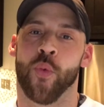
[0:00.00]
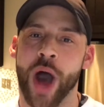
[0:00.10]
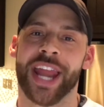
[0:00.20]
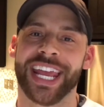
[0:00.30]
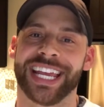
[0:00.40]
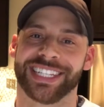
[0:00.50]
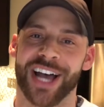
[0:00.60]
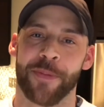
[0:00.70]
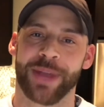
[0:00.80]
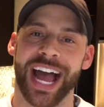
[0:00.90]
What is
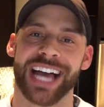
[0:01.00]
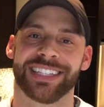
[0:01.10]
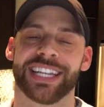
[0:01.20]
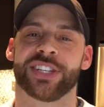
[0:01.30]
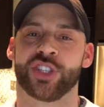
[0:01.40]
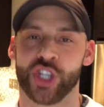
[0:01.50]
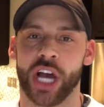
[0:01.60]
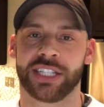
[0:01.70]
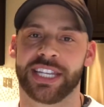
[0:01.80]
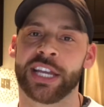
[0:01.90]
up, guys? It is
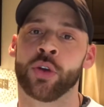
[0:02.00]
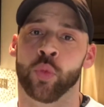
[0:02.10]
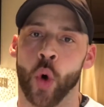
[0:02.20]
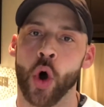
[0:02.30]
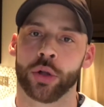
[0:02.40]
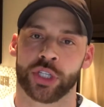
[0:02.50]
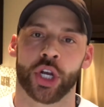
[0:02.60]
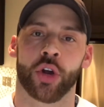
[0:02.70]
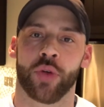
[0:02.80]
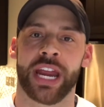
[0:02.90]
Justin
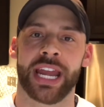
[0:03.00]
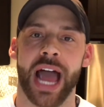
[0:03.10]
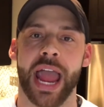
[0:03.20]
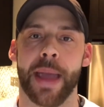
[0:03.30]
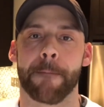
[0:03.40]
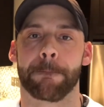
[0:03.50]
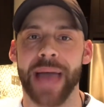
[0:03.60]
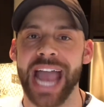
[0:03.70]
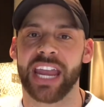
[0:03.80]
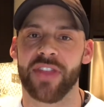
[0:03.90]
Woltering. I am
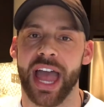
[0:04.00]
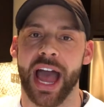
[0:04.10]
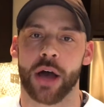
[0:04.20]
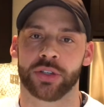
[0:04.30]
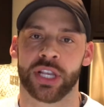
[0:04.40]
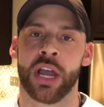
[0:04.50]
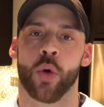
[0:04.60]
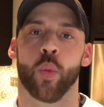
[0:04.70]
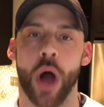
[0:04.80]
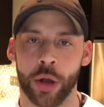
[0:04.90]
back in the house.
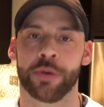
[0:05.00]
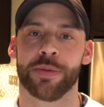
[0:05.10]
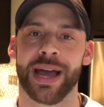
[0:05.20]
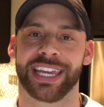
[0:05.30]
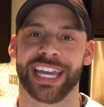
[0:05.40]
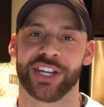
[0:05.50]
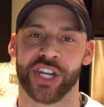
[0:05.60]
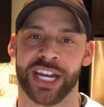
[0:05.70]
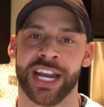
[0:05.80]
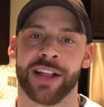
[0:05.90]
Welcome to my
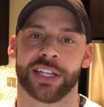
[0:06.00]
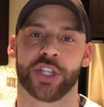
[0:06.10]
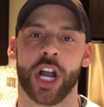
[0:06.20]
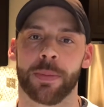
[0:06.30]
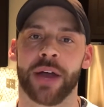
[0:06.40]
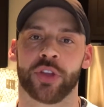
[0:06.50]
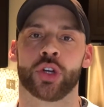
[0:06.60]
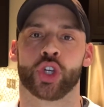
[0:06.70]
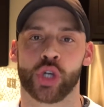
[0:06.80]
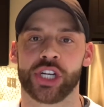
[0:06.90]
kitchen. Let's talk about the
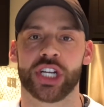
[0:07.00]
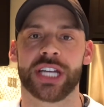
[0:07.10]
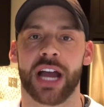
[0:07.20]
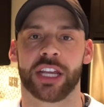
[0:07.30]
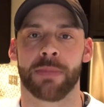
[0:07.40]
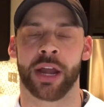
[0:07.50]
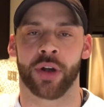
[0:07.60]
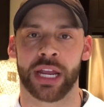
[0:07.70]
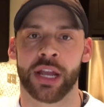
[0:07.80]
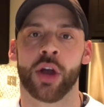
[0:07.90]
nutrition
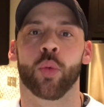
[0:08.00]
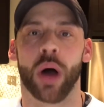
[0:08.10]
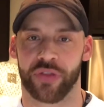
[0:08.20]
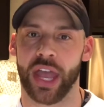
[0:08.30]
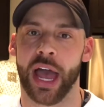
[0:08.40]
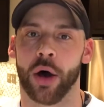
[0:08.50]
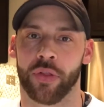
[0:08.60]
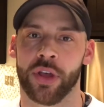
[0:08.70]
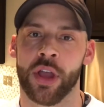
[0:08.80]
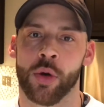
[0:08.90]
documentary, What the
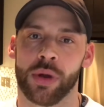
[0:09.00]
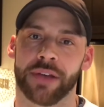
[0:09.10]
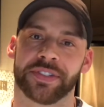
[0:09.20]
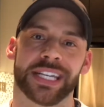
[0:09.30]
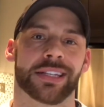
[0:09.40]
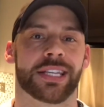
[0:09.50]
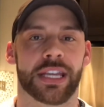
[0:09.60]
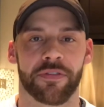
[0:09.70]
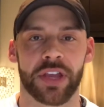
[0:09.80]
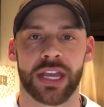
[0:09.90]
Health. When I've seen
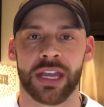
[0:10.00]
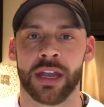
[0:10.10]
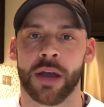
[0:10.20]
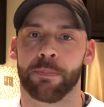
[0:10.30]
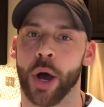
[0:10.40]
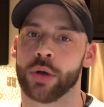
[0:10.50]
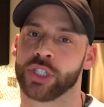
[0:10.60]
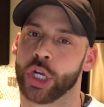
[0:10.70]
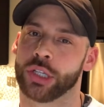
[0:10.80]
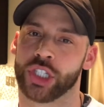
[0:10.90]
TV,
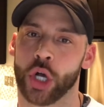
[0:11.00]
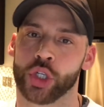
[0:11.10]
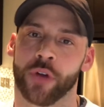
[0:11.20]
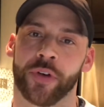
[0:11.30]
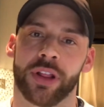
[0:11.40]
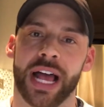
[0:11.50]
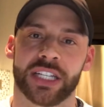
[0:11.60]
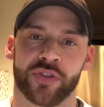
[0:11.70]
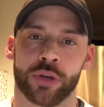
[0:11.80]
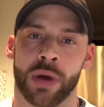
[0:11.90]
posts on social for the
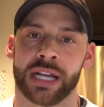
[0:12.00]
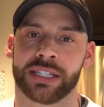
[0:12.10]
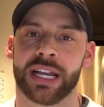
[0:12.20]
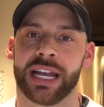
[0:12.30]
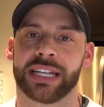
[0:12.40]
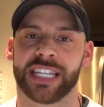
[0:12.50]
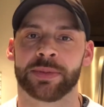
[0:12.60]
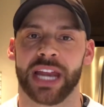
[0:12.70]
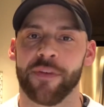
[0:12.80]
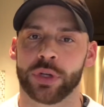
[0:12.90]
last few months, it
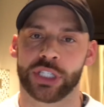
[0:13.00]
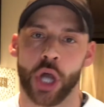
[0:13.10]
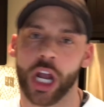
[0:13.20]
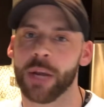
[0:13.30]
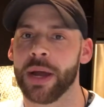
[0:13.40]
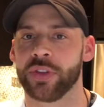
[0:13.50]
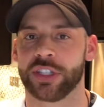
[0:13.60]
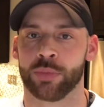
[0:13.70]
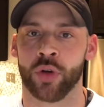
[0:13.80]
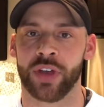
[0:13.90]
seems that everyone's talking about
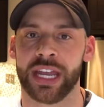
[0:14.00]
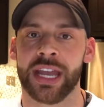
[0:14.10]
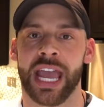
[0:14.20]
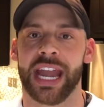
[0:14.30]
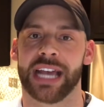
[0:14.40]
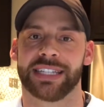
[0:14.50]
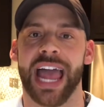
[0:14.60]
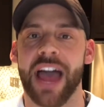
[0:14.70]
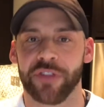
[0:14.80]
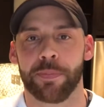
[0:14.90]
this movie and it has
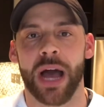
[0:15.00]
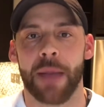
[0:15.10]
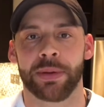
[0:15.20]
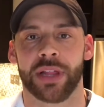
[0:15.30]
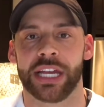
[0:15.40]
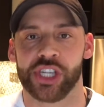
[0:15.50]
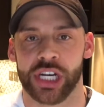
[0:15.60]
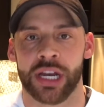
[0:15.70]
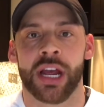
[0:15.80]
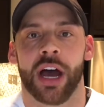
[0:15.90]
half the
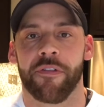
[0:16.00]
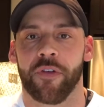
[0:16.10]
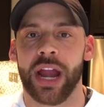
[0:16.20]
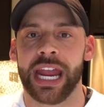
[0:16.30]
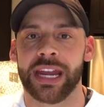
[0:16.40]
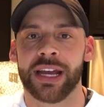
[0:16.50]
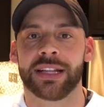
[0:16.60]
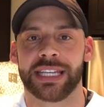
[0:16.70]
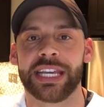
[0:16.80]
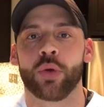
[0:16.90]
population afraid
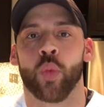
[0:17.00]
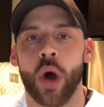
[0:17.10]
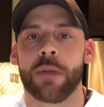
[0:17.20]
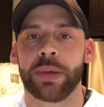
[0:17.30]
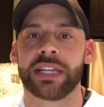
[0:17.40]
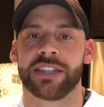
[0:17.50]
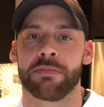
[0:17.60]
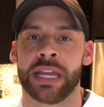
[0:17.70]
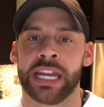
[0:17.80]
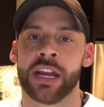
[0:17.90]
to eat one piece
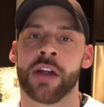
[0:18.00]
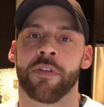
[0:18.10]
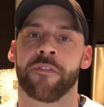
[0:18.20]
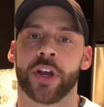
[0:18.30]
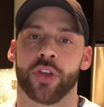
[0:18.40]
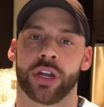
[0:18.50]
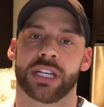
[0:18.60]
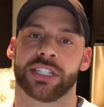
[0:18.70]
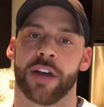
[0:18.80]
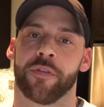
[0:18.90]
of meat for fear they're
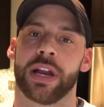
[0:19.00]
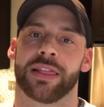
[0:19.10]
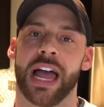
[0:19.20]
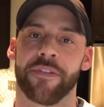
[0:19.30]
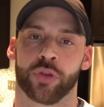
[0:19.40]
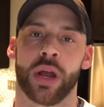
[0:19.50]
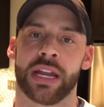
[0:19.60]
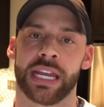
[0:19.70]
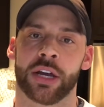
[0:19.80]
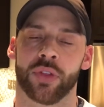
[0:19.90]
gonna suffer a
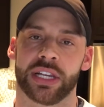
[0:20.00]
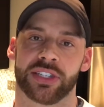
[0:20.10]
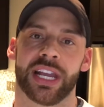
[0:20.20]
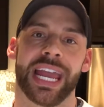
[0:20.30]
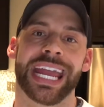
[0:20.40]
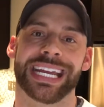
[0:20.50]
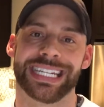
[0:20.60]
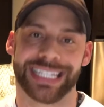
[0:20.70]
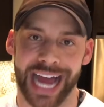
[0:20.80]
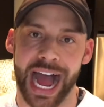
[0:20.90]
life-threatening illness
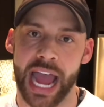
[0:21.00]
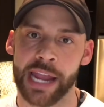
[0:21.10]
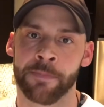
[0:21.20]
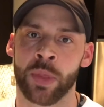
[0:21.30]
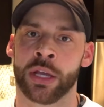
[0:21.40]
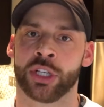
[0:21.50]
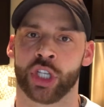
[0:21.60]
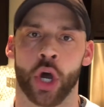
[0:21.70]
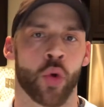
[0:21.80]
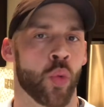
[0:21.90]
and die.
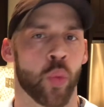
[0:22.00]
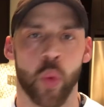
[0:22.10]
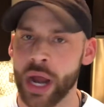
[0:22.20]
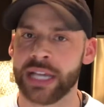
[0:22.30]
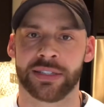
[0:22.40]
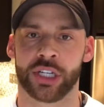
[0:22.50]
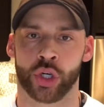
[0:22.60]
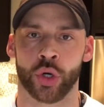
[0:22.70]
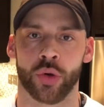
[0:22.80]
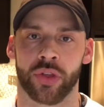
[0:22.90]
So what is the
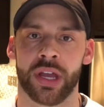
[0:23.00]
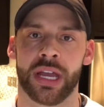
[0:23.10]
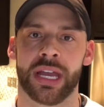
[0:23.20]
truth?